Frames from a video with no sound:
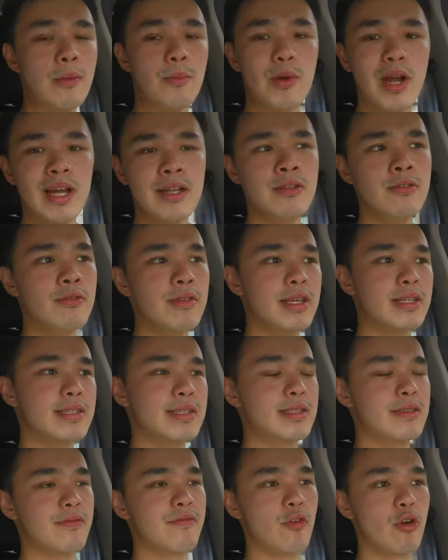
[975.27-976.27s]
Brand new,
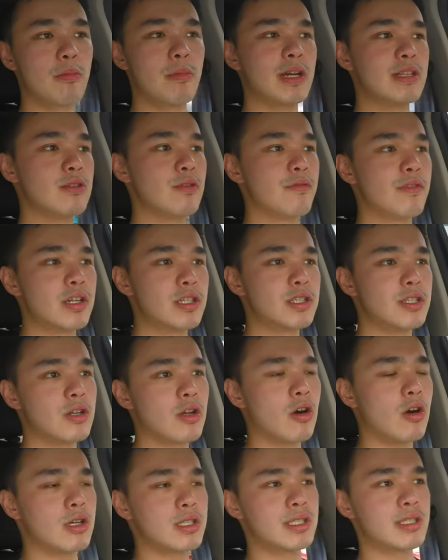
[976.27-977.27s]
this 4x2 version
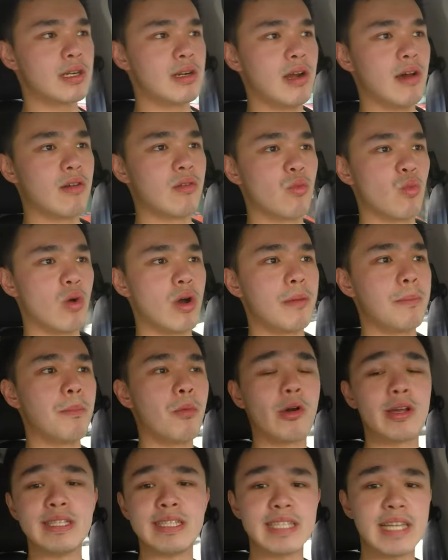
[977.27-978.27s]
costs around
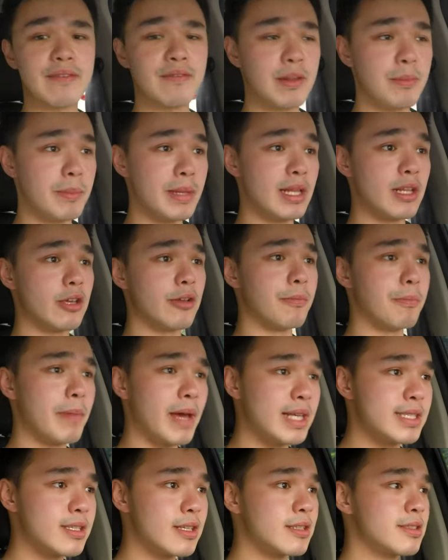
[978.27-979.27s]
1.7 million
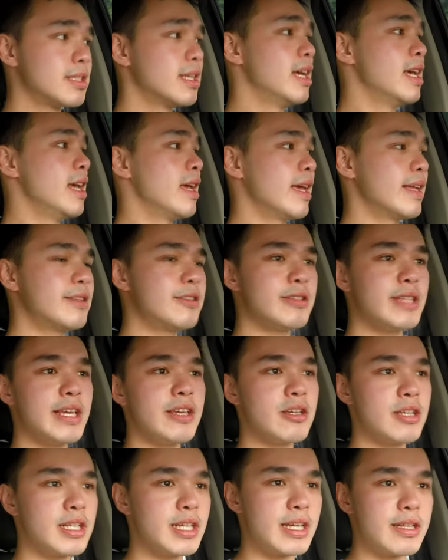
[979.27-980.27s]
pesos. And today
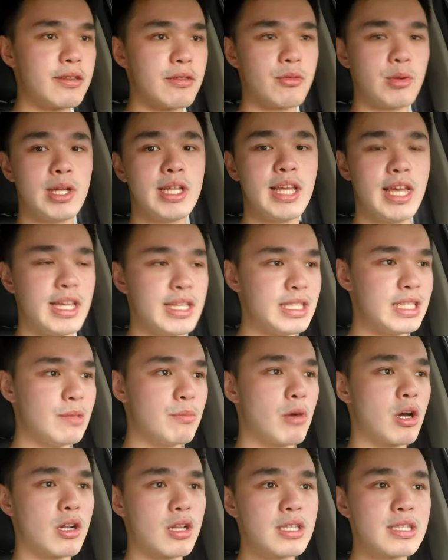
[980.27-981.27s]
you can get the 2018
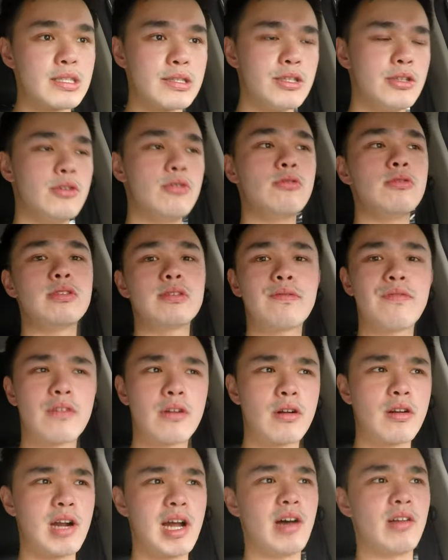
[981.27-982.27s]
model used
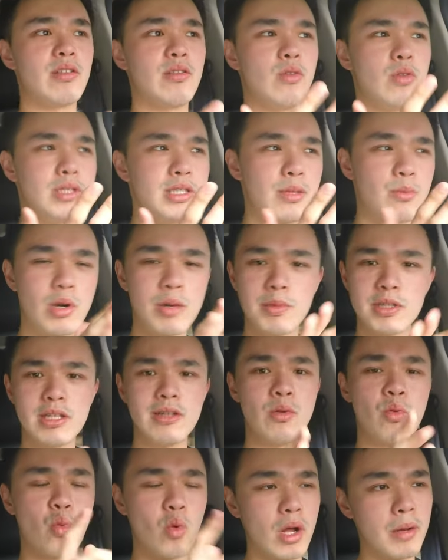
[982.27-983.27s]
for around somewhere
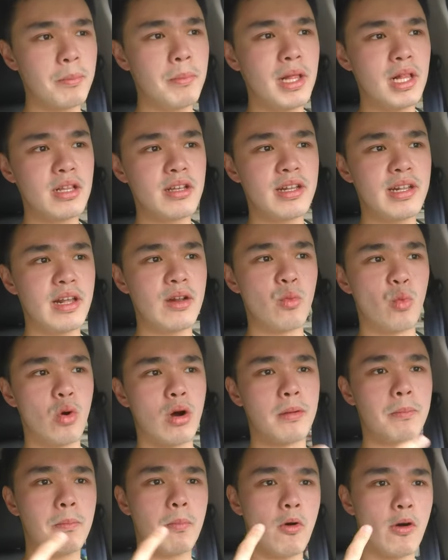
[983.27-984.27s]
between 1 million and
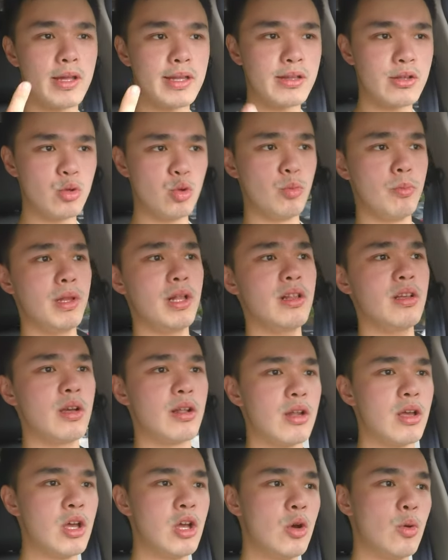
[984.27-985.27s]
1.2
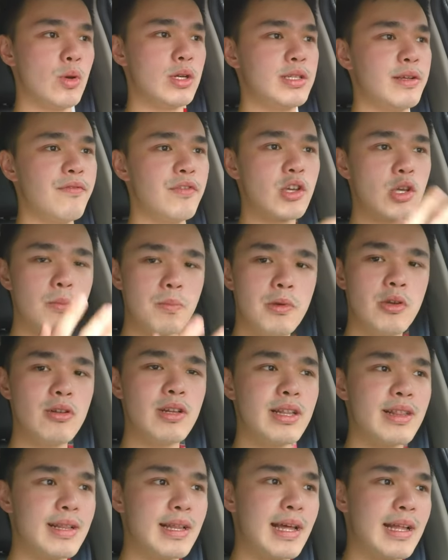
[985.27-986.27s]
million, which if you
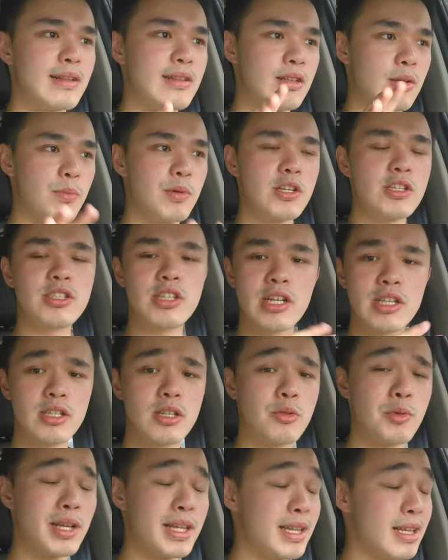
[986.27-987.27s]
compute it, that
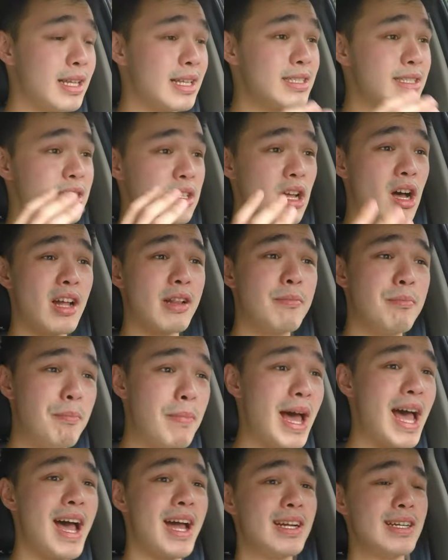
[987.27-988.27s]
depreciation rate is not
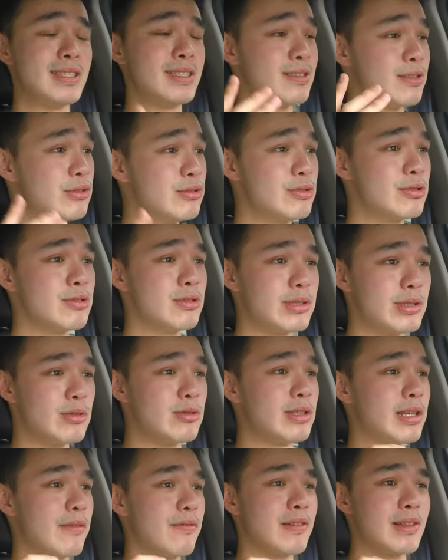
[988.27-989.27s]
bad. Isuzus
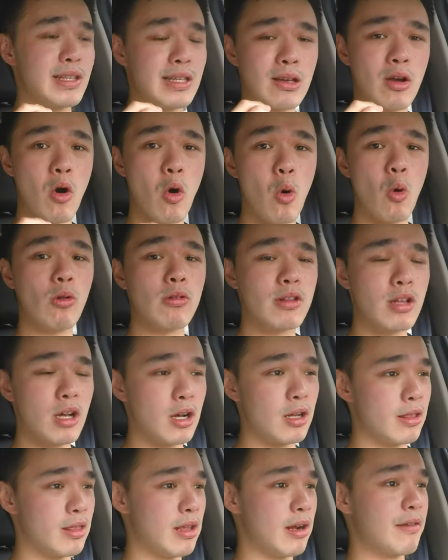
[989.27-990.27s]
do definitely hold
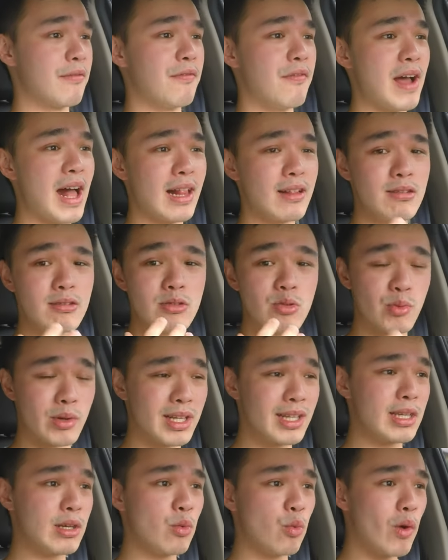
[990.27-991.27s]
their values
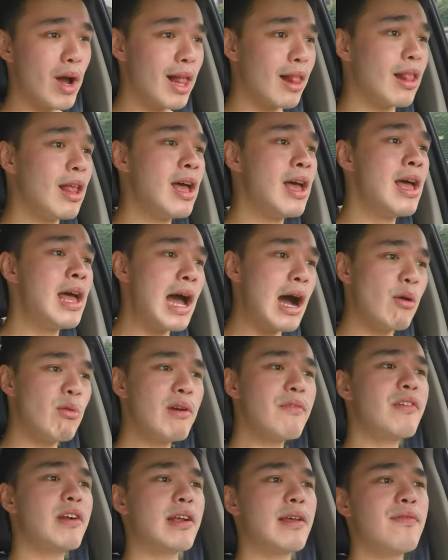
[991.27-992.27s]
really well.
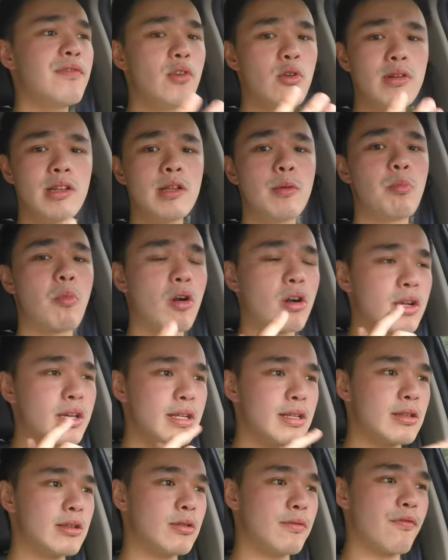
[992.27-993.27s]
However, if you're in the
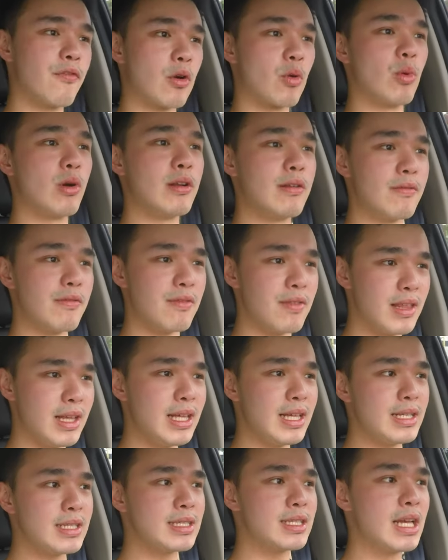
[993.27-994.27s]
market for one of
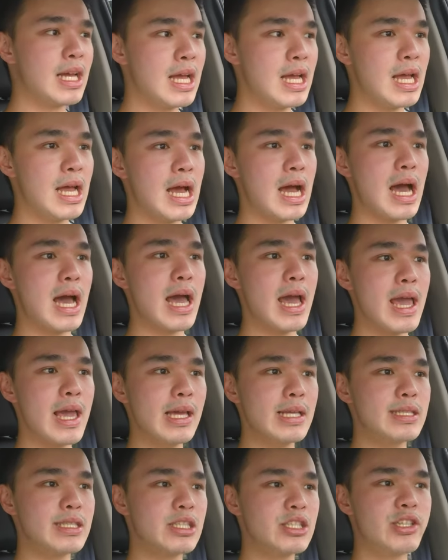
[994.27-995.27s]
these,
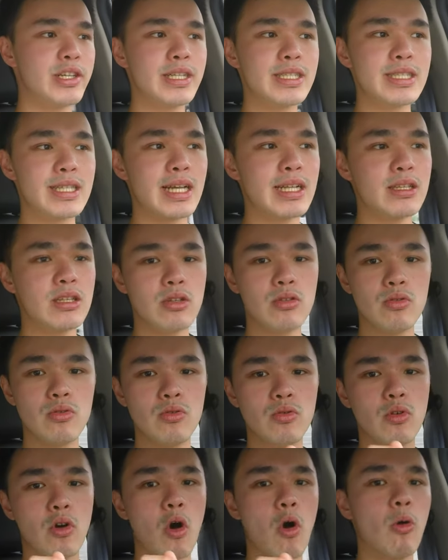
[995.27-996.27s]
I suggest that
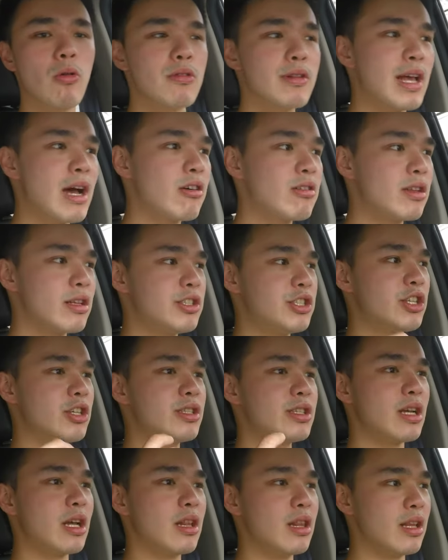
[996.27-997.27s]
you hold out
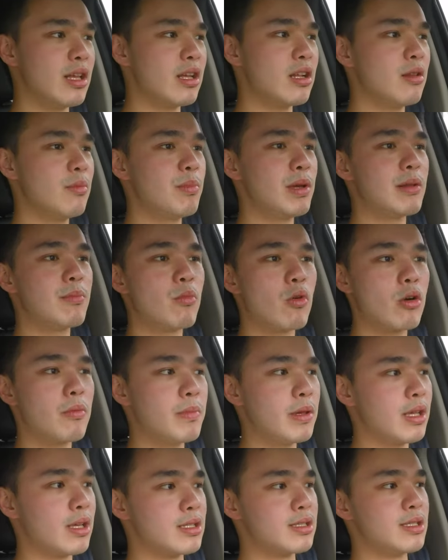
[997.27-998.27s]
just a little bit more,
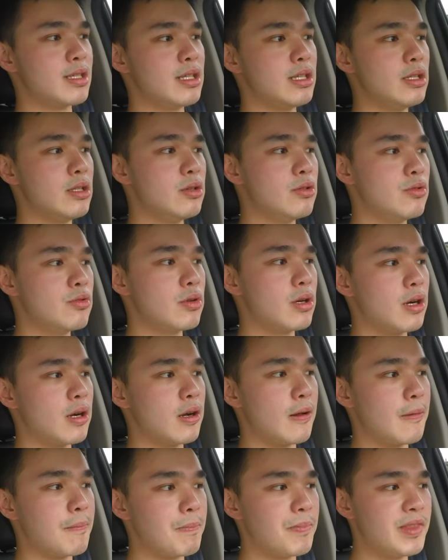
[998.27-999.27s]
because the new
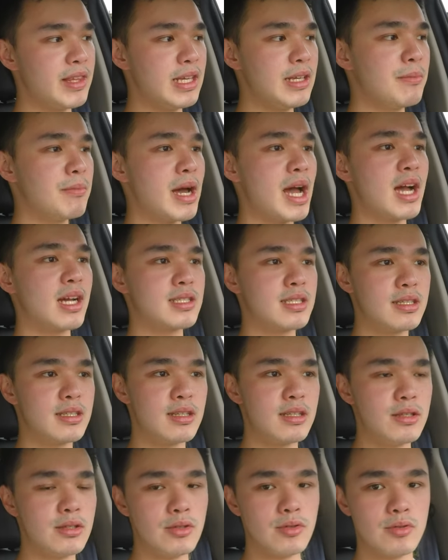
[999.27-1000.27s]
D-Max and
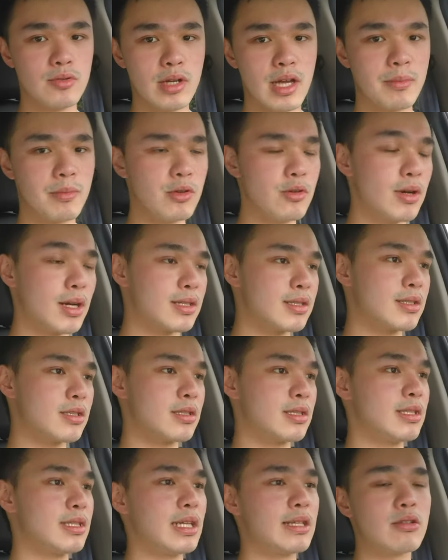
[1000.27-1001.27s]
the new MU-X is
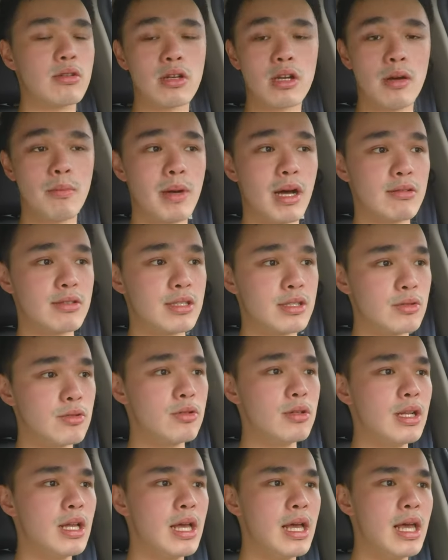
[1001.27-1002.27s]
set to come out
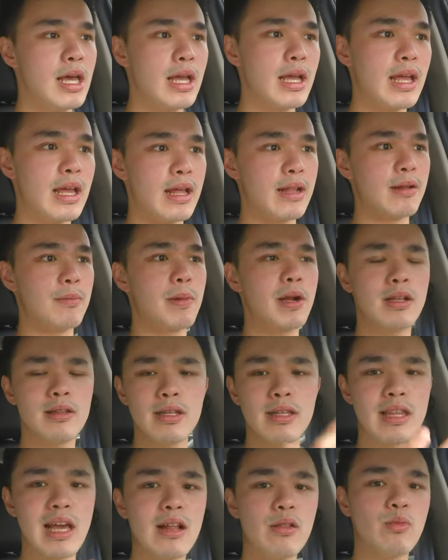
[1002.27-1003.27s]
soon. And
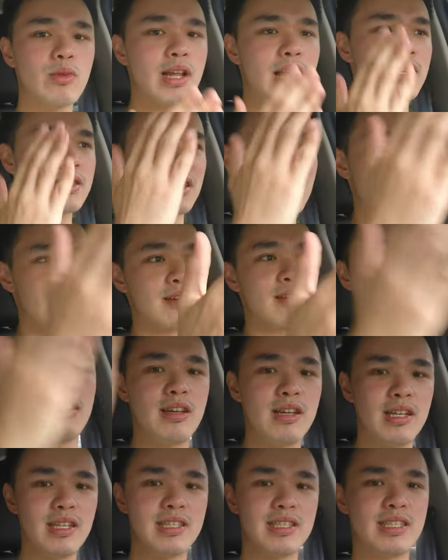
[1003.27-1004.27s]
apparently that one has like
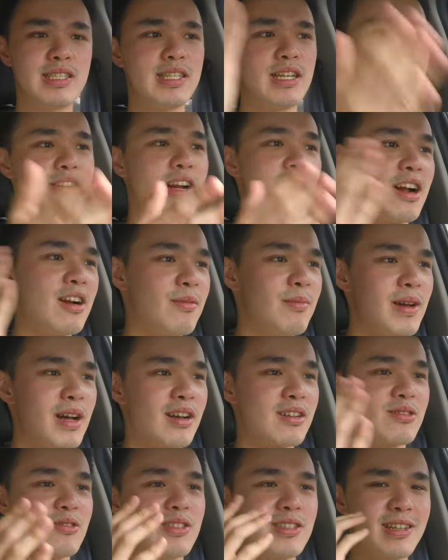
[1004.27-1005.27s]
center
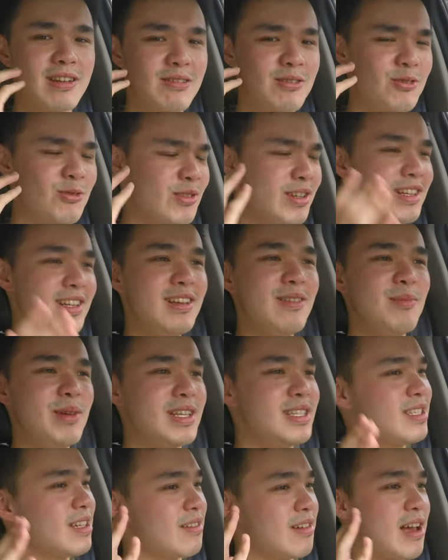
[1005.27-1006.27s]
airbags, which sounds really
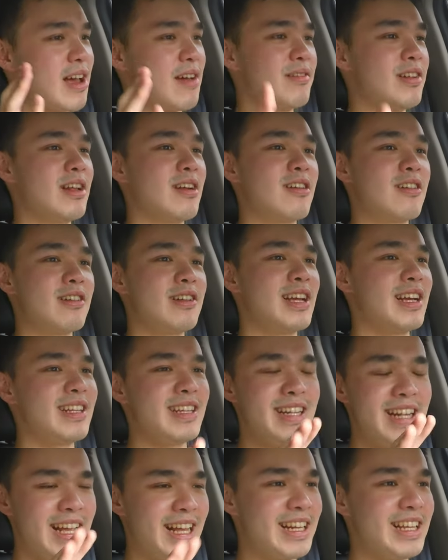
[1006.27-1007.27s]
amazing. I haven't heard that
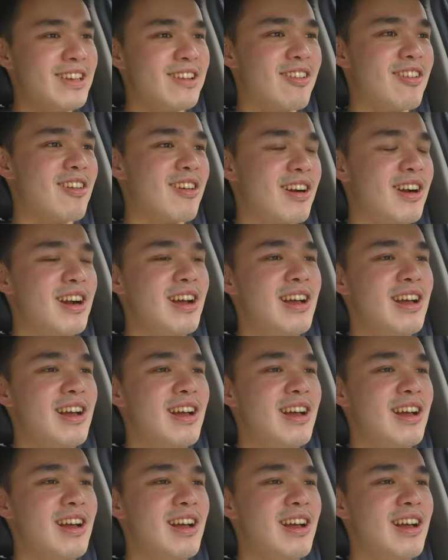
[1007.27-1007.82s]
in any car.